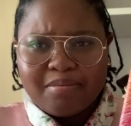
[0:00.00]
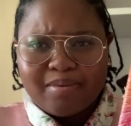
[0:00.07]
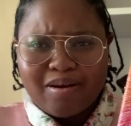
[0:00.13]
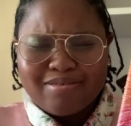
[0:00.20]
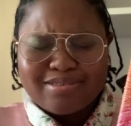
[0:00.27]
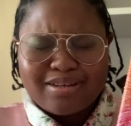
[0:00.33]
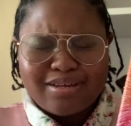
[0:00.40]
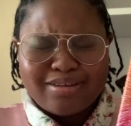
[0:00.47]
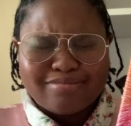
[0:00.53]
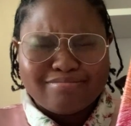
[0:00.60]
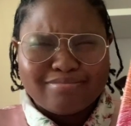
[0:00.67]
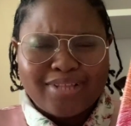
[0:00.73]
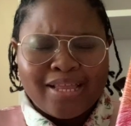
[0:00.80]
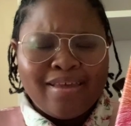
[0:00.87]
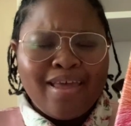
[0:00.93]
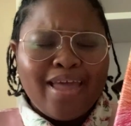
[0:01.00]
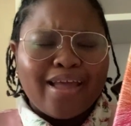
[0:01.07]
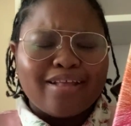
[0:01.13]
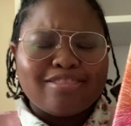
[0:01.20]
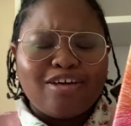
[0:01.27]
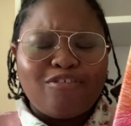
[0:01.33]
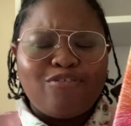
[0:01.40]
And I was like,
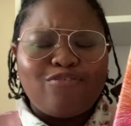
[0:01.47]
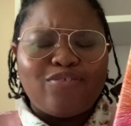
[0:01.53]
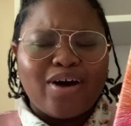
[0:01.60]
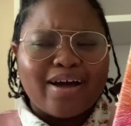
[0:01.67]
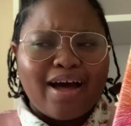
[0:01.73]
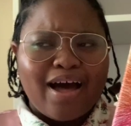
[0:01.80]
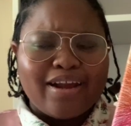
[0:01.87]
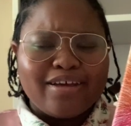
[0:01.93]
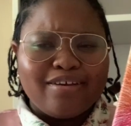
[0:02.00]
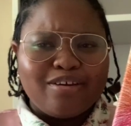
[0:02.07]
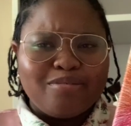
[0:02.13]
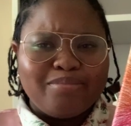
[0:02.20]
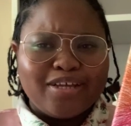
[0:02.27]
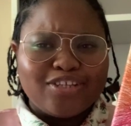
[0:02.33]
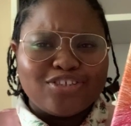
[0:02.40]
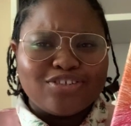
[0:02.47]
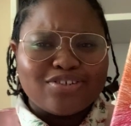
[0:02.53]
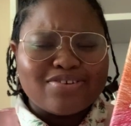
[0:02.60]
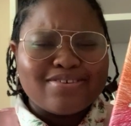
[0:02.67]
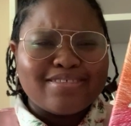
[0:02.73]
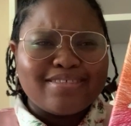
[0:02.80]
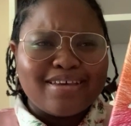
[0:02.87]
get the fuck out of here, bitch.
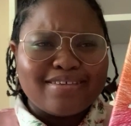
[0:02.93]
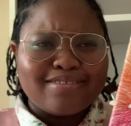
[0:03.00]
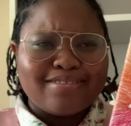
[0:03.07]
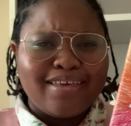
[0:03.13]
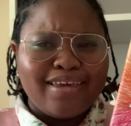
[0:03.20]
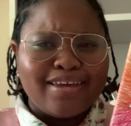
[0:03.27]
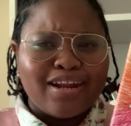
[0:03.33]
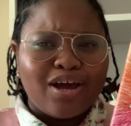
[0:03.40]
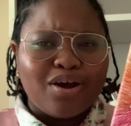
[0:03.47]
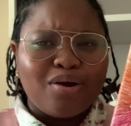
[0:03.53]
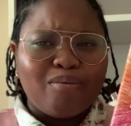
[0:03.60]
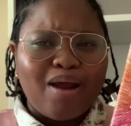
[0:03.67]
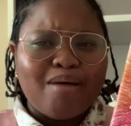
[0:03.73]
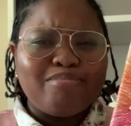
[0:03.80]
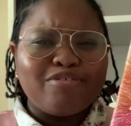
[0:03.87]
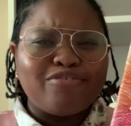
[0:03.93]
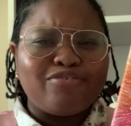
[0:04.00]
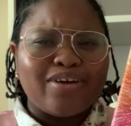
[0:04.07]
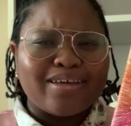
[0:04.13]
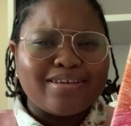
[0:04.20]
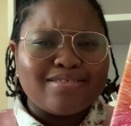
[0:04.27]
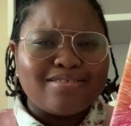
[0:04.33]
You're 16. Grab a
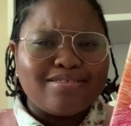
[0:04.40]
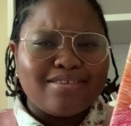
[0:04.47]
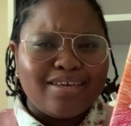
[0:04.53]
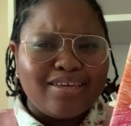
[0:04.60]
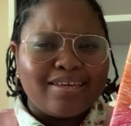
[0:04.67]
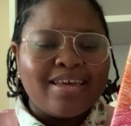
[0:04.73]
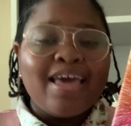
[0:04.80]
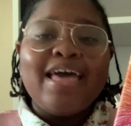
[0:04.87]
fucking seat.